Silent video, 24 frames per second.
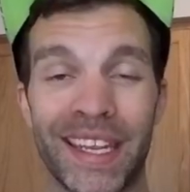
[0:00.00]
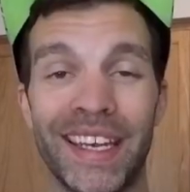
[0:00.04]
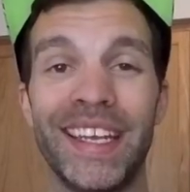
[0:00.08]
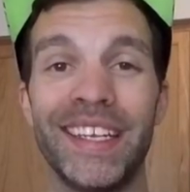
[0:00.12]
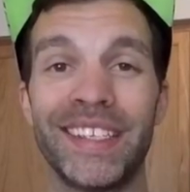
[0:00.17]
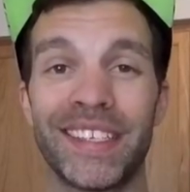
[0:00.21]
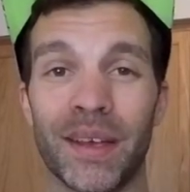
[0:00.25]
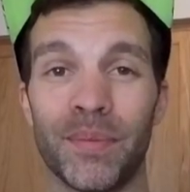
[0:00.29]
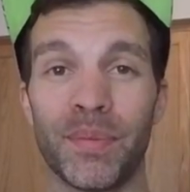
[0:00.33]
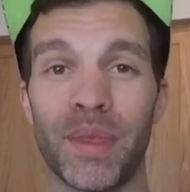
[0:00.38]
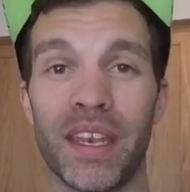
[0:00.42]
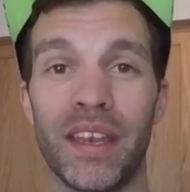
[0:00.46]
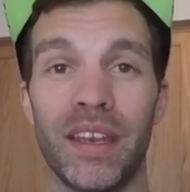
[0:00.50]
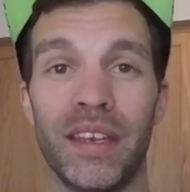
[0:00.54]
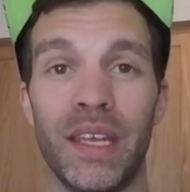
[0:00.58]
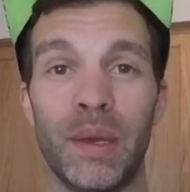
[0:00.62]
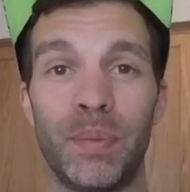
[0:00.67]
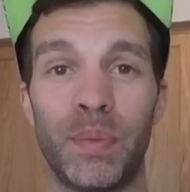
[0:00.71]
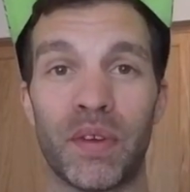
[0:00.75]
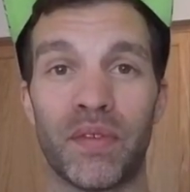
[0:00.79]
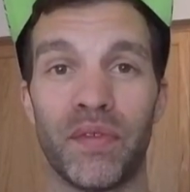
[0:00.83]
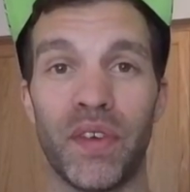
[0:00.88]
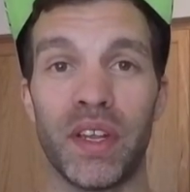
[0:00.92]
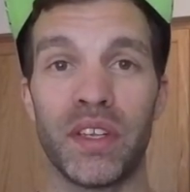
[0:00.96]
need something to dip
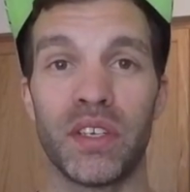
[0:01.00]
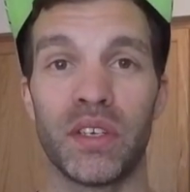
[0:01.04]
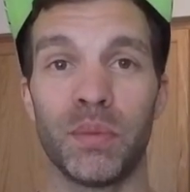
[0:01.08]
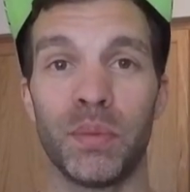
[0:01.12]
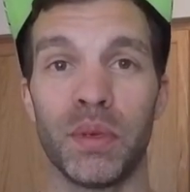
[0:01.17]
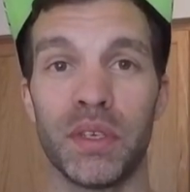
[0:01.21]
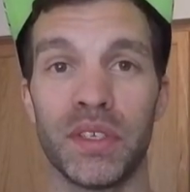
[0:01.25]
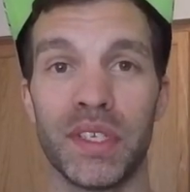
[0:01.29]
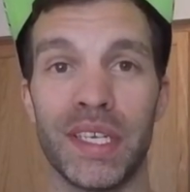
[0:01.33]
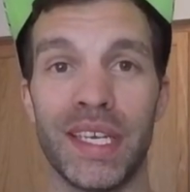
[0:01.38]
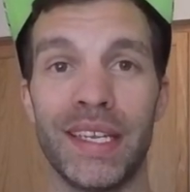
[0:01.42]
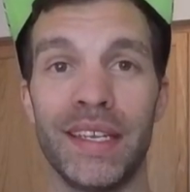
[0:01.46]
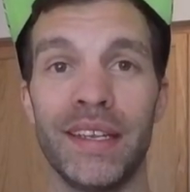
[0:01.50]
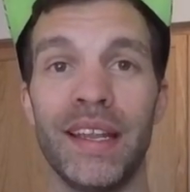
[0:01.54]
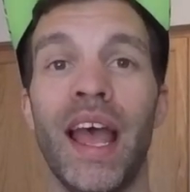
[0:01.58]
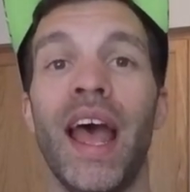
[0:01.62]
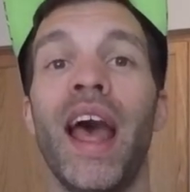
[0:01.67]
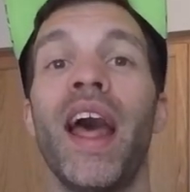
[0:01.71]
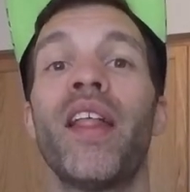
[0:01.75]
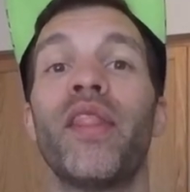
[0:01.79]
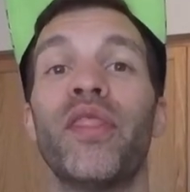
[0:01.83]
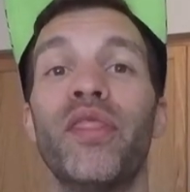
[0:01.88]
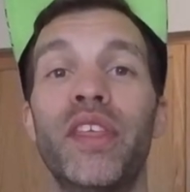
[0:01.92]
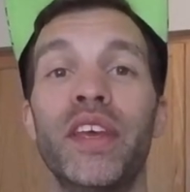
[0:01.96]
your vegetables in,
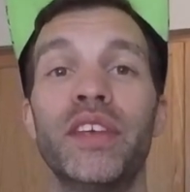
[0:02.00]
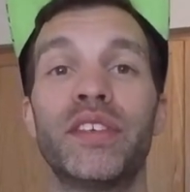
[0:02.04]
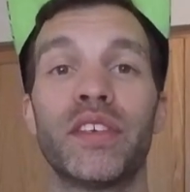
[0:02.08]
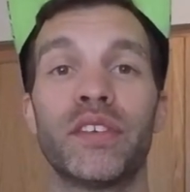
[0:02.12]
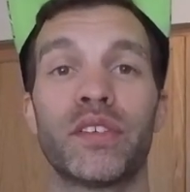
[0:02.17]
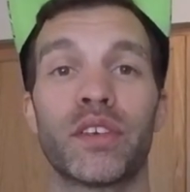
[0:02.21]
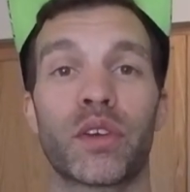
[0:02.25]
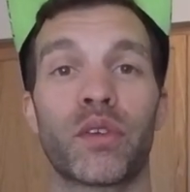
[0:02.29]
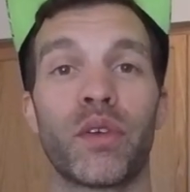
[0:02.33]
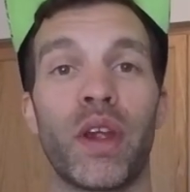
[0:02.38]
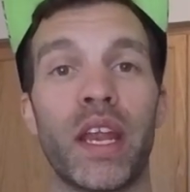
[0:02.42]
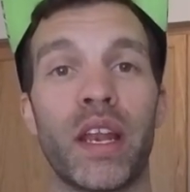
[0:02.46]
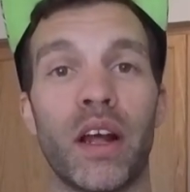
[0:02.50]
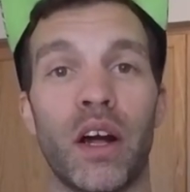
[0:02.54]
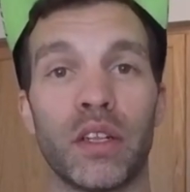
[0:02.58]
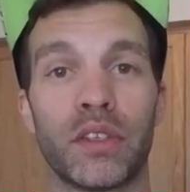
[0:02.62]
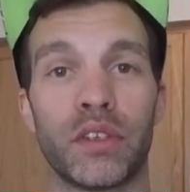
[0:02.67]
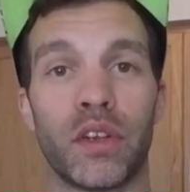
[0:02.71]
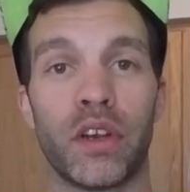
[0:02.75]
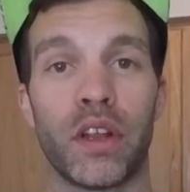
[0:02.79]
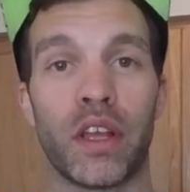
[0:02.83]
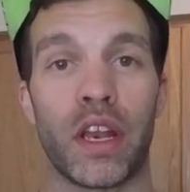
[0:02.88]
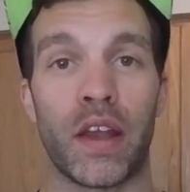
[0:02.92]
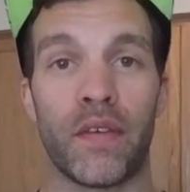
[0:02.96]
this is a great
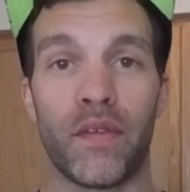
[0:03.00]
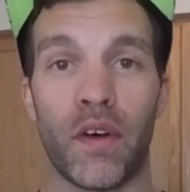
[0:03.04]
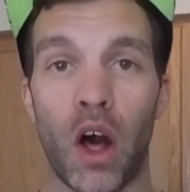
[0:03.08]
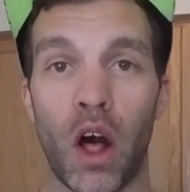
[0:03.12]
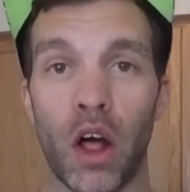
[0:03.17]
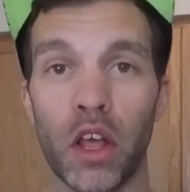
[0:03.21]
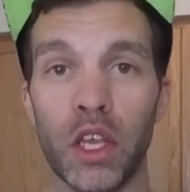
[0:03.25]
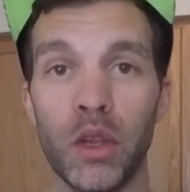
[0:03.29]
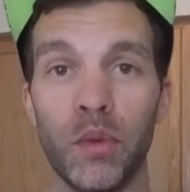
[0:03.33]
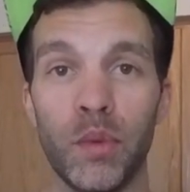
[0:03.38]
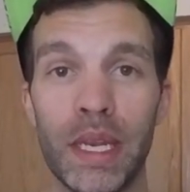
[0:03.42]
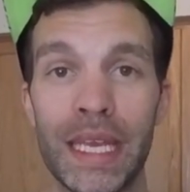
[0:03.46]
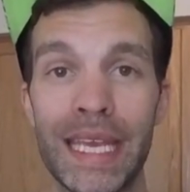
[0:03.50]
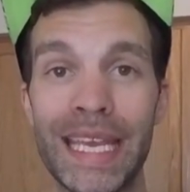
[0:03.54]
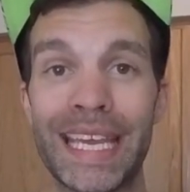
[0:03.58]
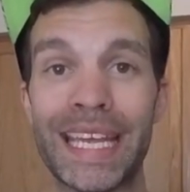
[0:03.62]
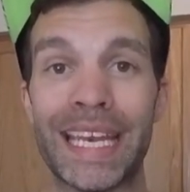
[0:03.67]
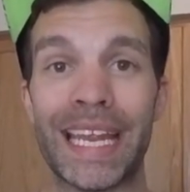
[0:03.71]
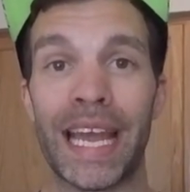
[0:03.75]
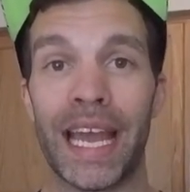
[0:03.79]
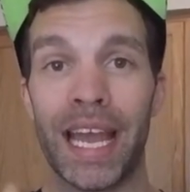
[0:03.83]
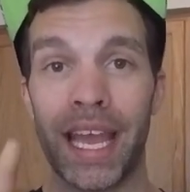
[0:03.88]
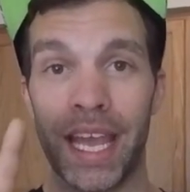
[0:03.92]
alternative. All you need